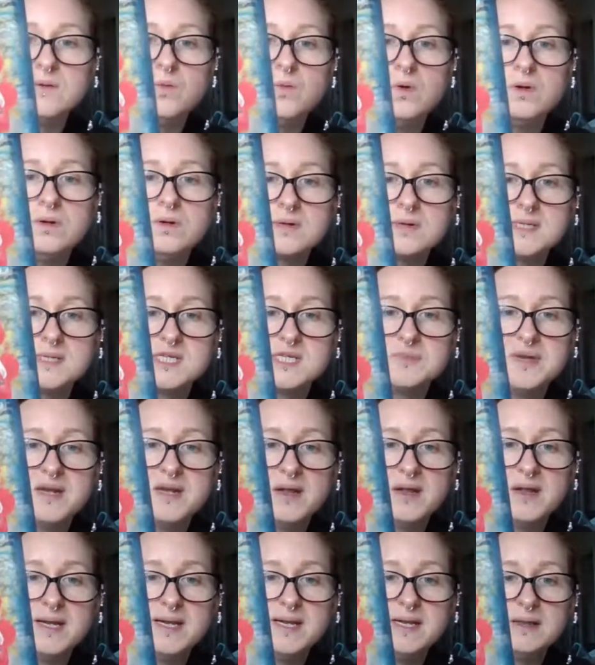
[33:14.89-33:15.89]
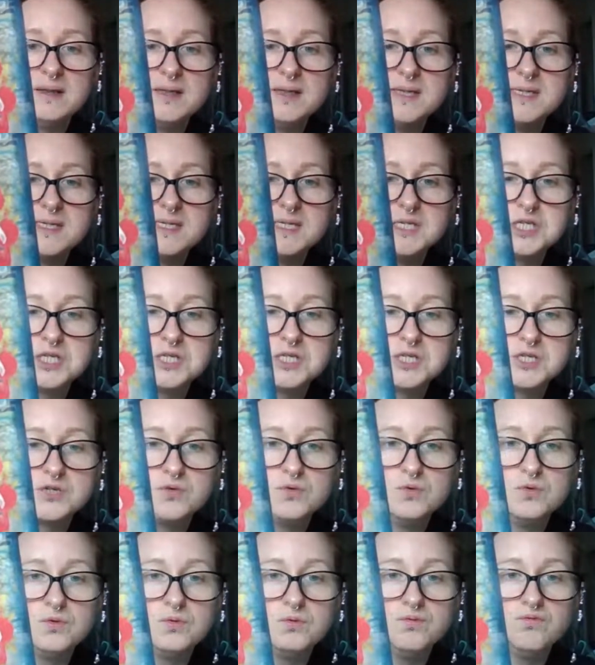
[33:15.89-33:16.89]
what looks to be like little
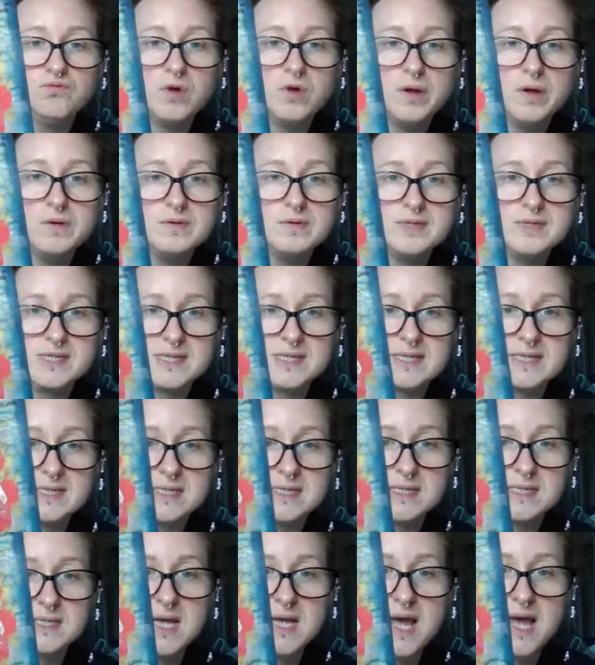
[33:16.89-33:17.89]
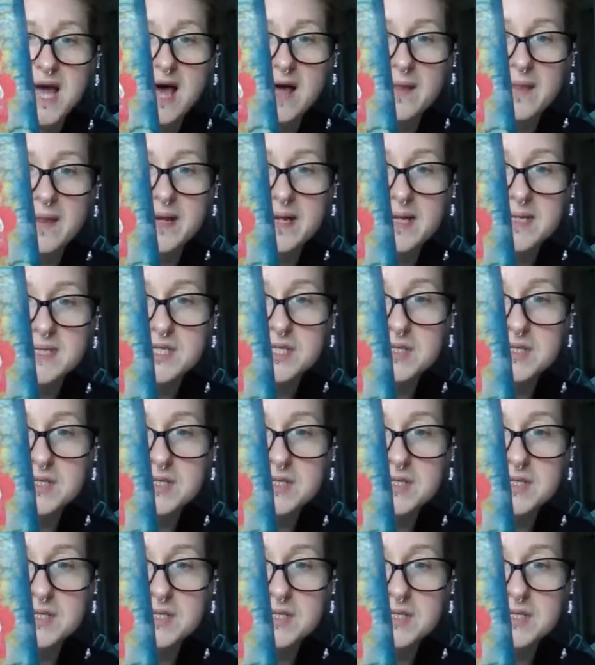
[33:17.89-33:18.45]
digital roses, and then he's